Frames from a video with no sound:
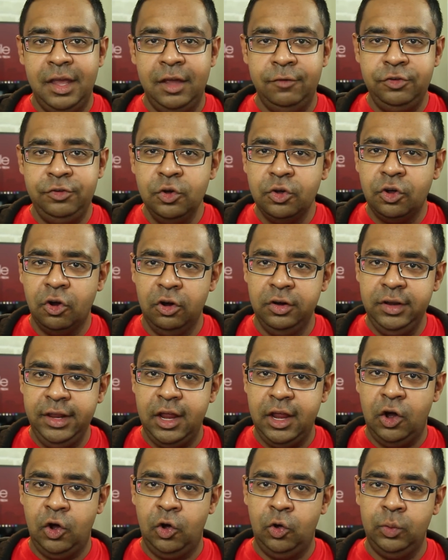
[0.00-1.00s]
If you
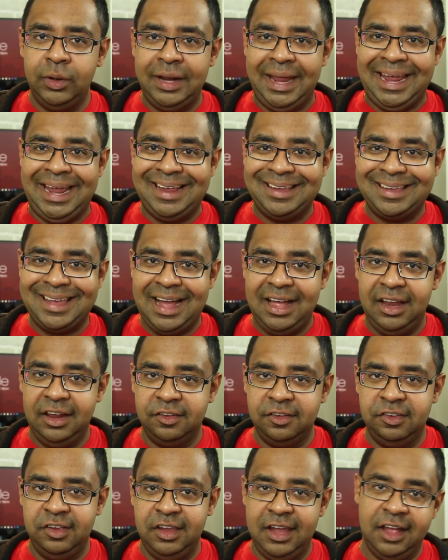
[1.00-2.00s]
currently own a
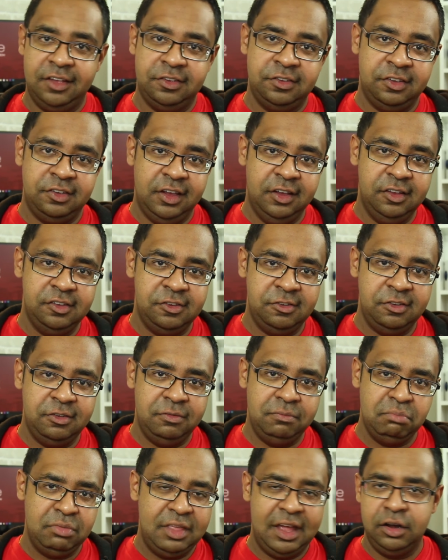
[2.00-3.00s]
Galaxy S6,
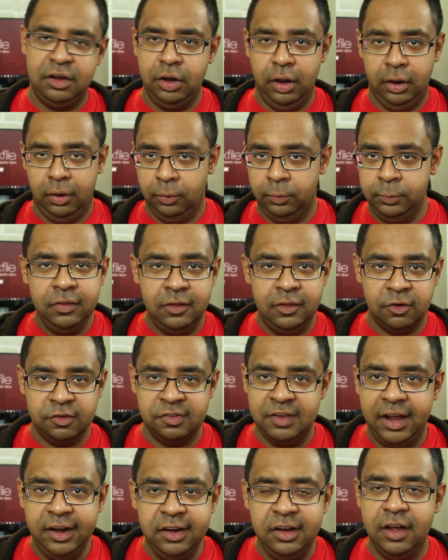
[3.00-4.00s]
then no. There's
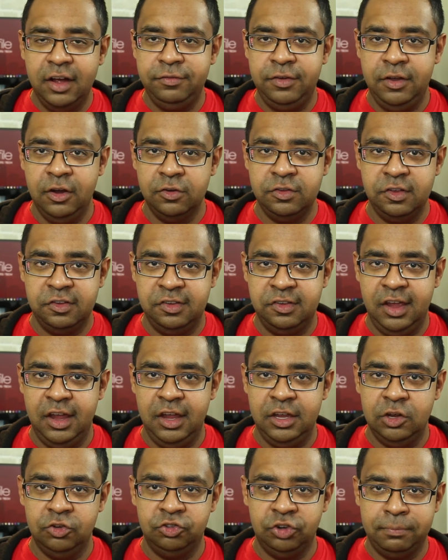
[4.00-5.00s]
not enough here to say
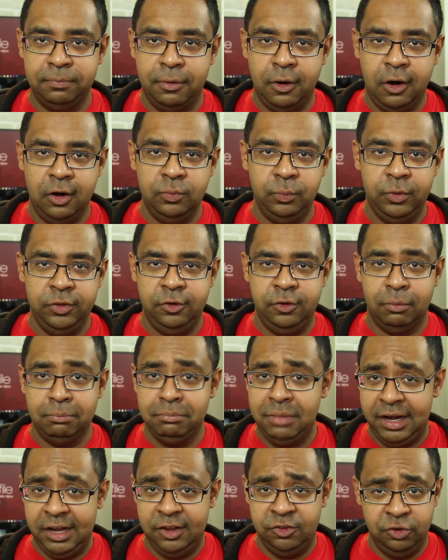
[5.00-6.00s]
you should part with your
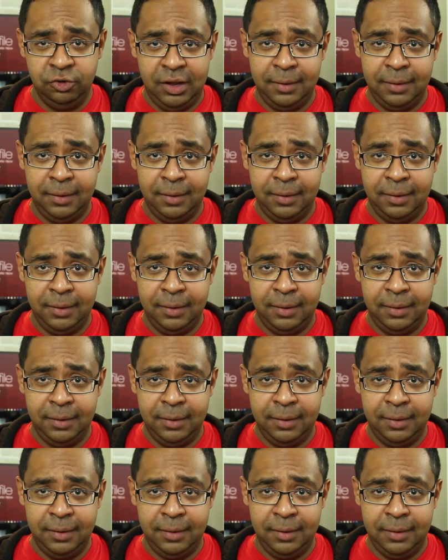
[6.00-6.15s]
money to